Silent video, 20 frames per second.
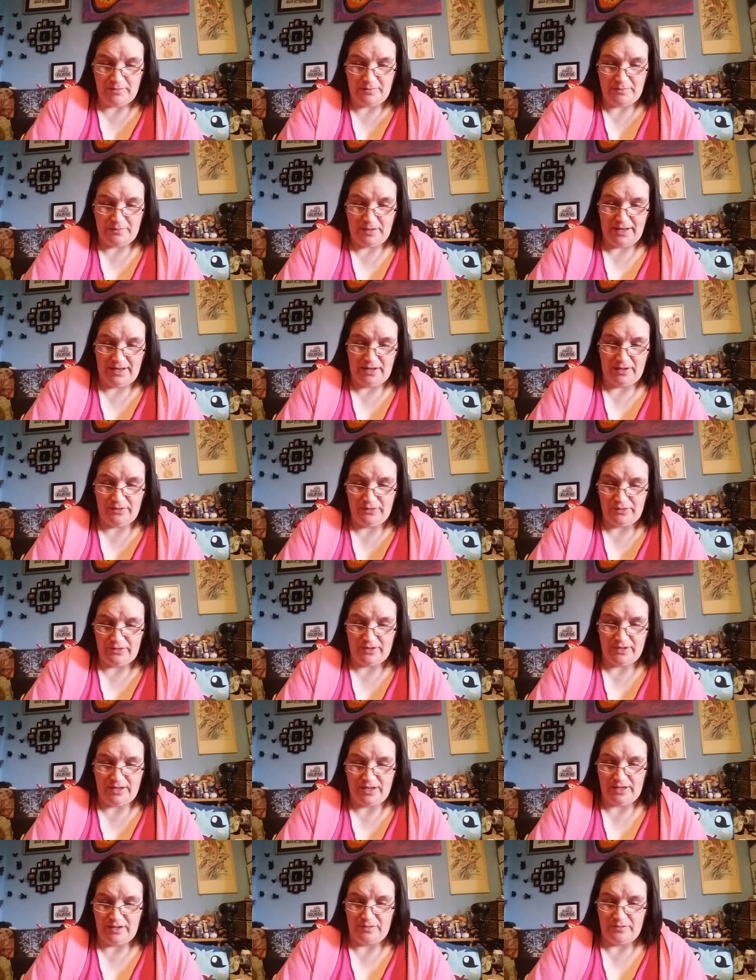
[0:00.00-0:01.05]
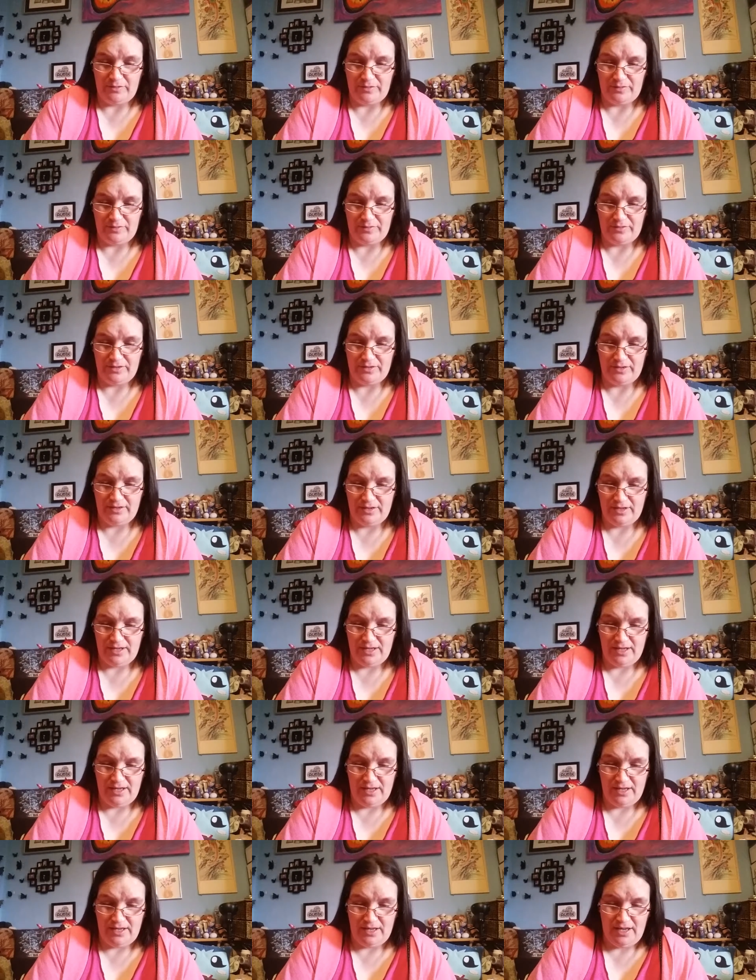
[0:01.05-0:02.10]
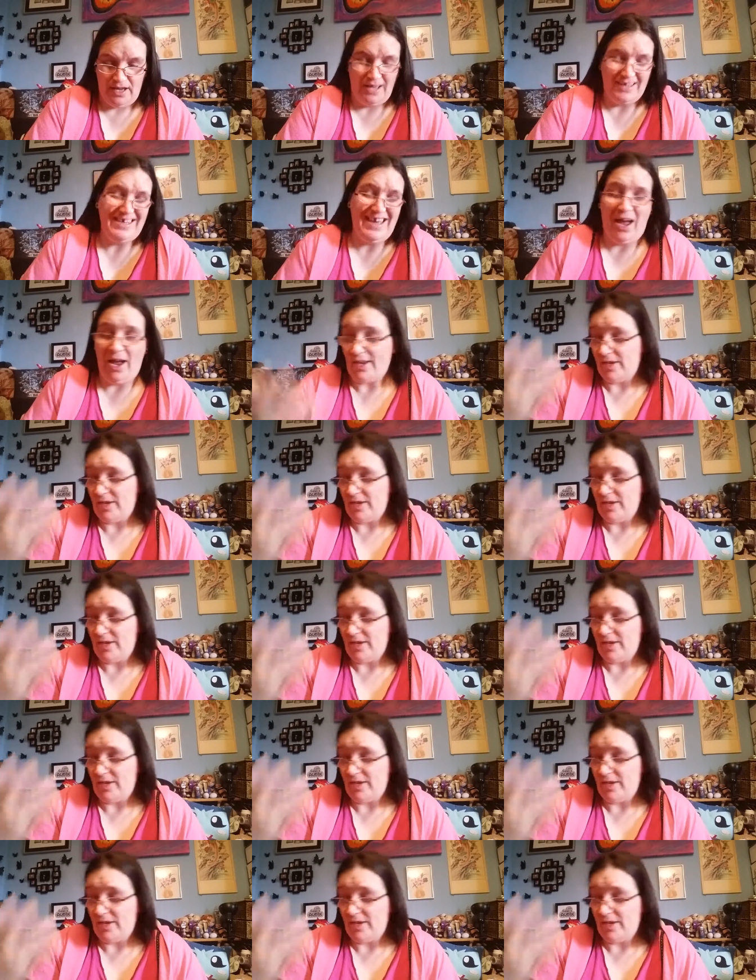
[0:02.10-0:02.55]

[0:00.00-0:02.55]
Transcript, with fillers: My clothes are kind of yeah,